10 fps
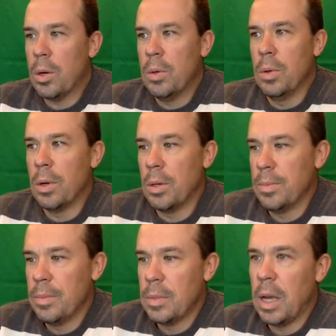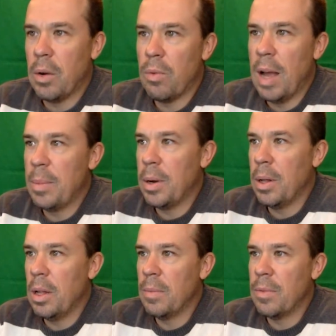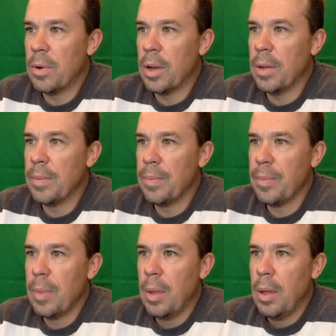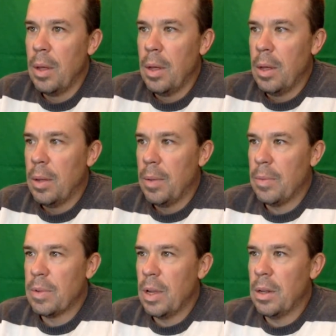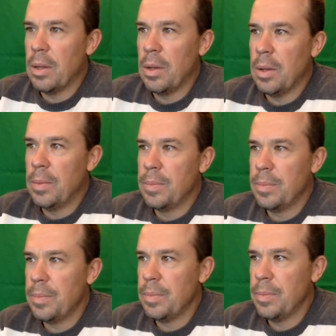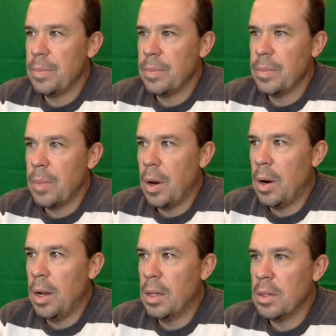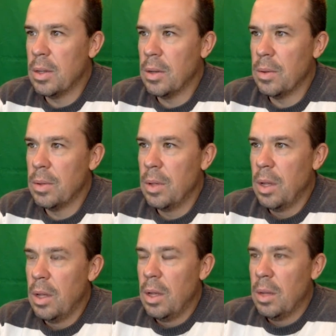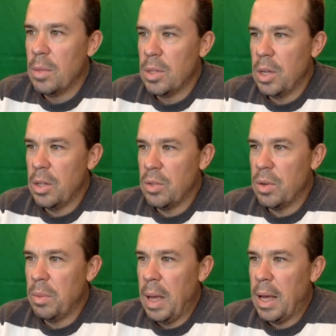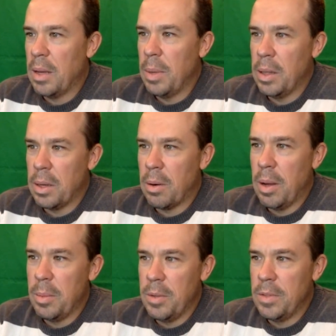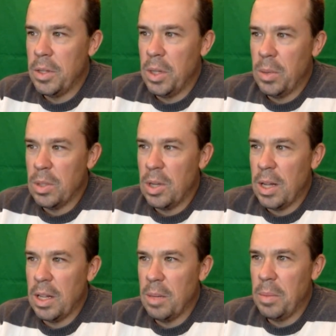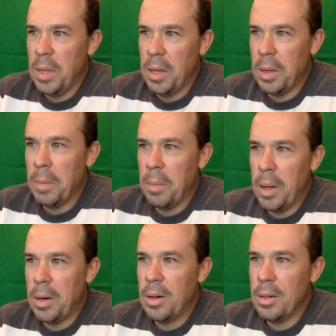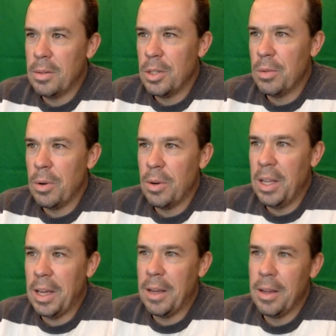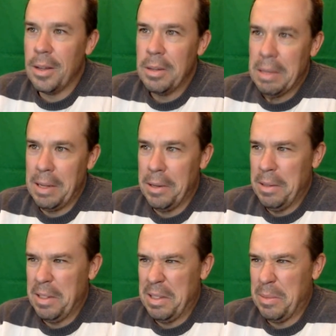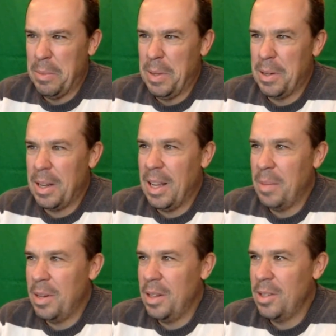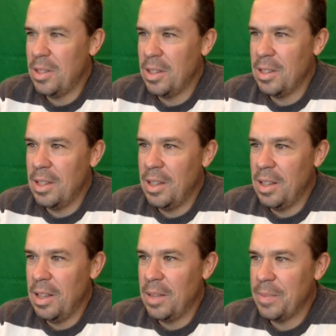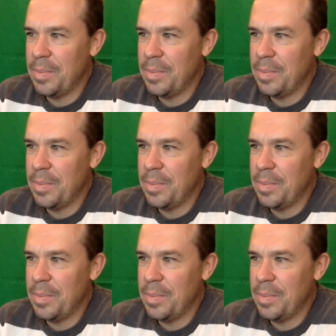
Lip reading: cooler. Kind of wrap it all up for you. It was kind of good. All right. So Michelle has written back about the ground beef chili with chocolate and peanut butter, and she wrote ick. I know it's a weird combination. I'll tell you that.